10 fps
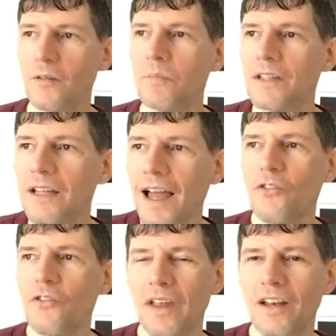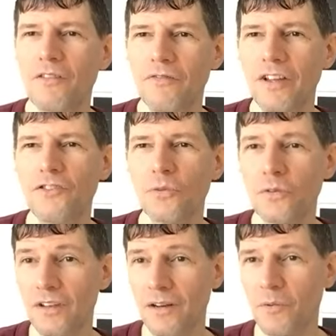But the actual
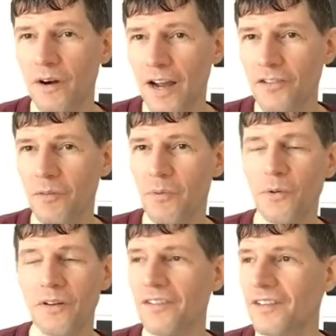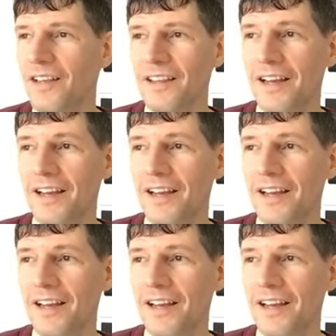individuals that were actually protesting,